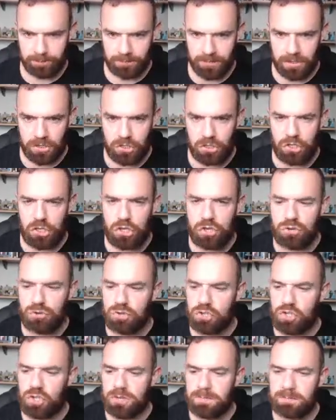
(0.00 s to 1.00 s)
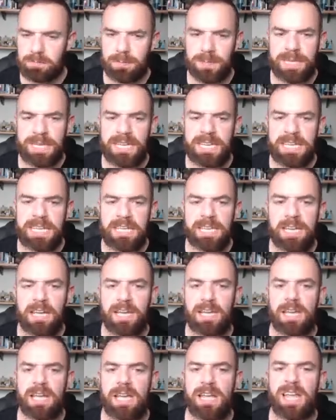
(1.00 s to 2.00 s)
You should be
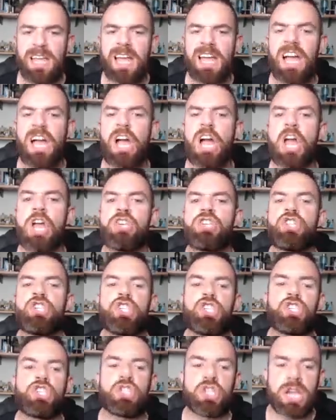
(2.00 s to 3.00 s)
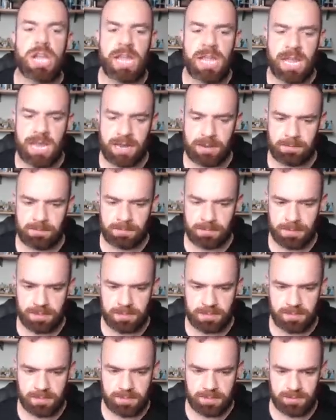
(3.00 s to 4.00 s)

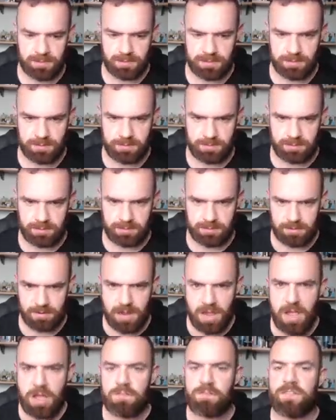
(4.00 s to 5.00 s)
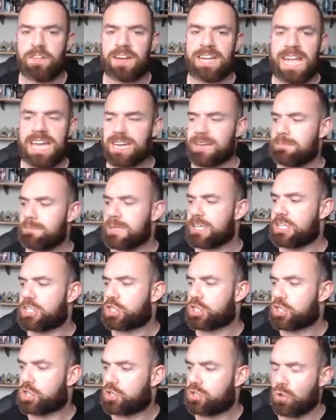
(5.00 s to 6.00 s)
ashamed for getting me
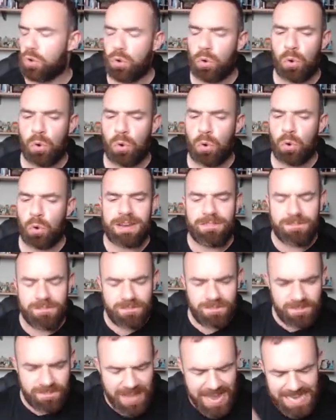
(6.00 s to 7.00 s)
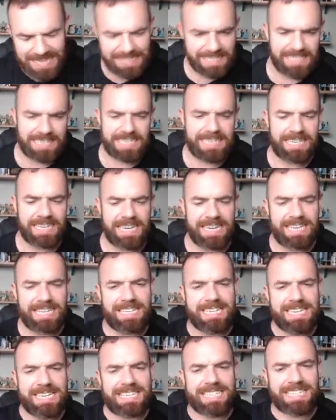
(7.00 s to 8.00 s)
so invested in
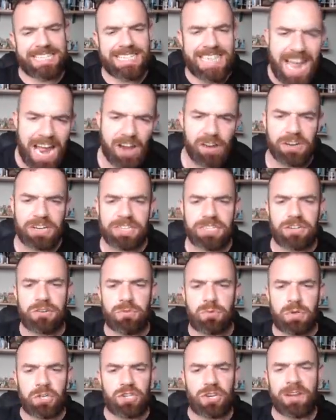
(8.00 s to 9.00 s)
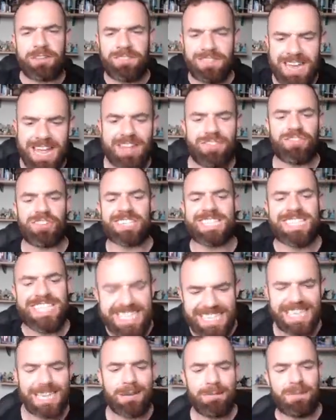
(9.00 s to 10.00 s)
this character which I've never
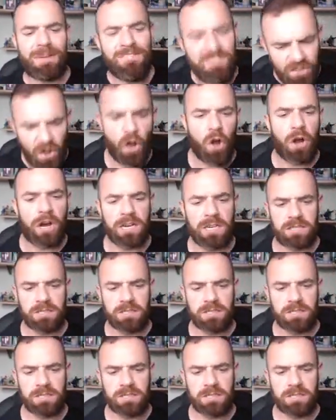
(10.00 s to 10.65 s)
seen before,